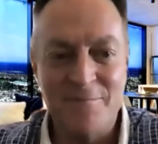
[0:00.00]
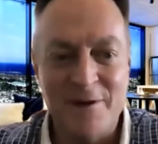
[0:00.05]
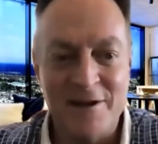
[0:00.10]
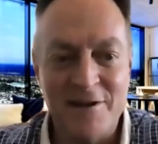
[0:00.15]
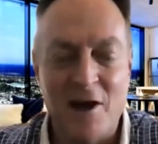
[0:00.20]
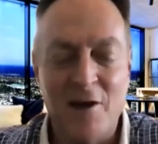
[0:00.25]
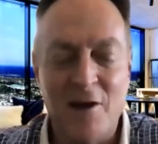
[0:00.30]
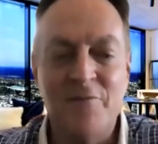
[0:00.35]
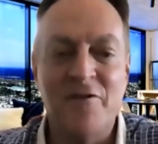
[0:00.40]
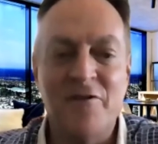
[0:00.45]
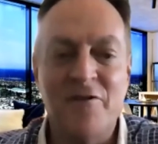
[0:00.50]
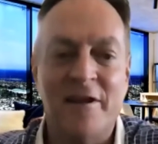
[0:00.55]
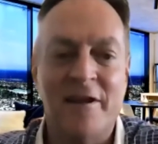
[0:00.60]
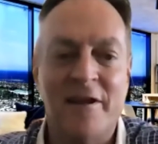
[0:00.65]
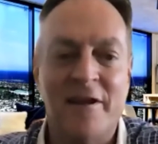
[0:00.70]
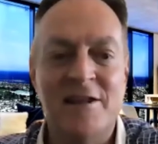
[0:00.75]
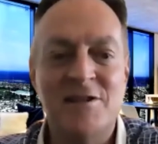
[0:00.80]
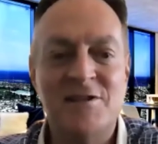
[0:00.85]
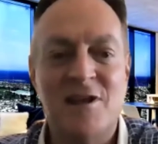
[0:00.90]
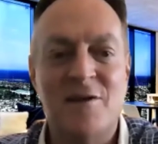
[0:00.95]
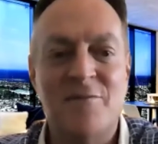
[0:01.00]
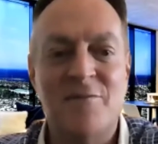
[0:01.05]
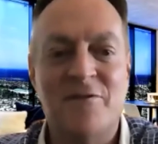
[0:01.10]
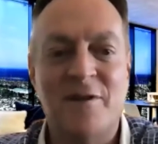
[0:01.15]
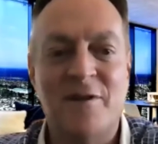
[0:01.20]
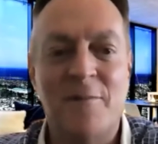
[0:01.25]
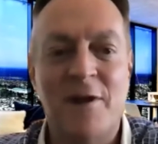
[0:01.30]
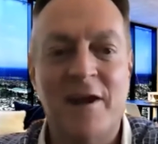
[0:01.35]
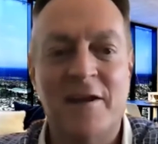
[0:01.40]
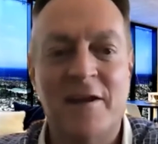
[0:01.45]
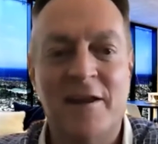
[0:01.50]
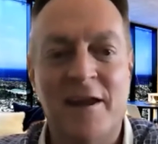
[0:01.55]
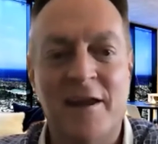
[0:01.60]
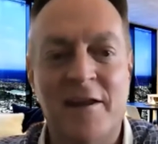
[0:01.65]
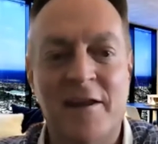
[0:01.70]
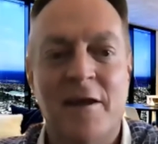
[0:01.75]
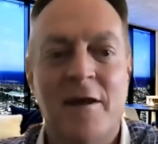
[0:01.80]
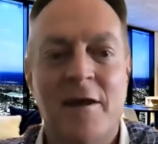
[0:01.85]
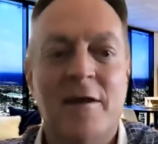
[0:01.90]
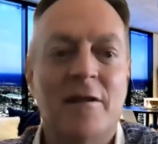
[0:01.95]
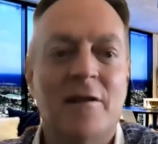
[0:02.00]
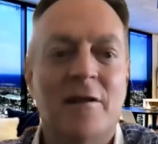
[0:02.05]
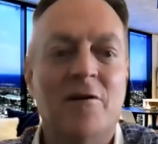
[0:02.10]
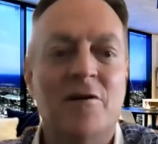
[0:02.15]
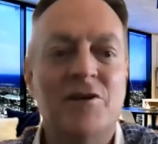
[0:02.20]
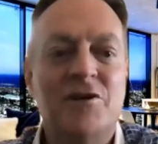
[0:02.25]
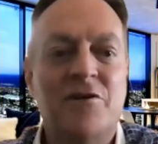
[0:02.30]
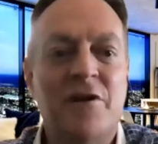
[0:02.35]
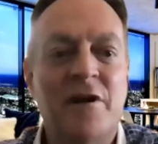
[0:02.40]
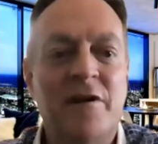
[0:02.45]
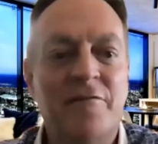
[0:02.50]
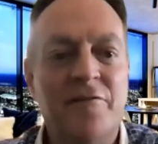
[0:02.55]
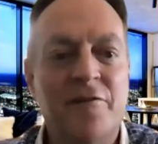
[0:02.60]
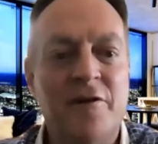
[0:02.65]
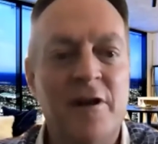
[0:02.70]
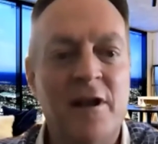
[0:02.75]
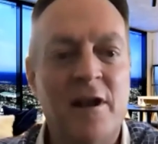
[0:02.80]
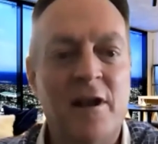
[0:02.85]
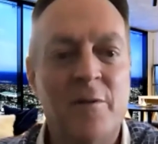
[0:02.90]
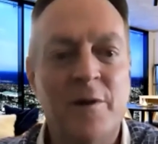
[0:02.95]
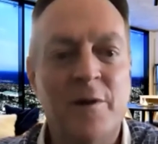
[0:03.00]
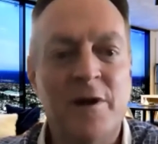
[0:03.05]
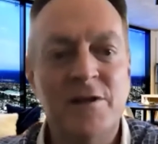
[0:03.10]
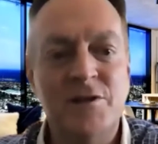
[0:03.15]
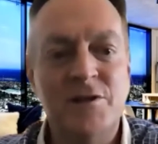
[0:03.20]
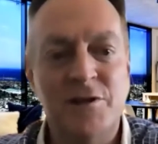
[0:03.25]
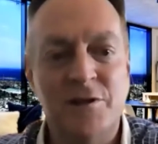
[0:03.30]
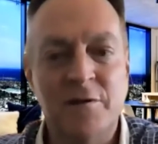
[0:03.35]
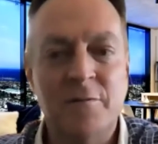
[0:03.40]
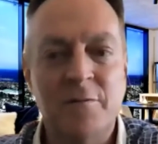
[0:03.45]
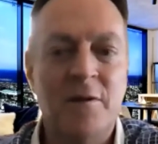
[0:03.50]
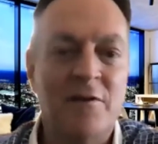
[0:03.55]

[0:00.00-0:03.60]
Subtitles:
But hopefully we can get the last grand final I went to.